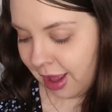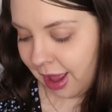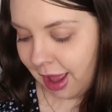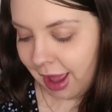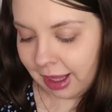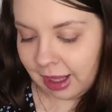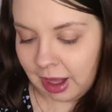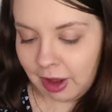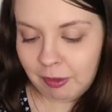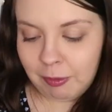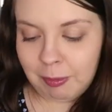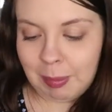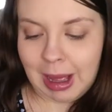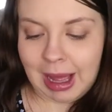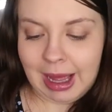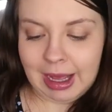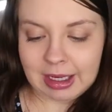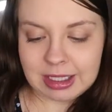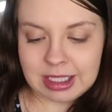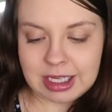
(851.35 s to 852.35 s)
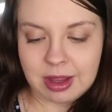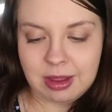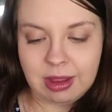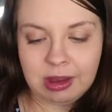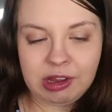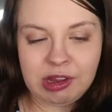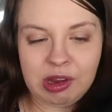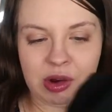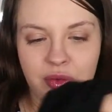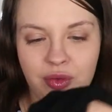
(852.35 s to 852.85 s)
I have packed
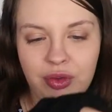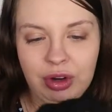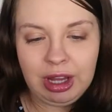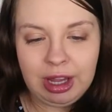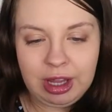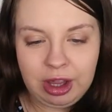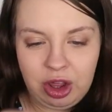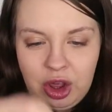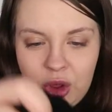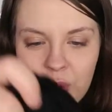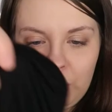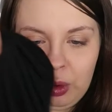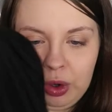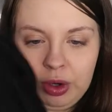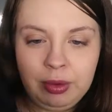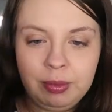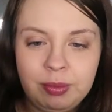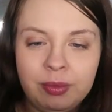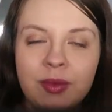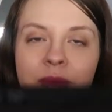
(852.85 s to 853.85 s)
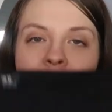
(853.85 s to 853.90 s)
this really cute one.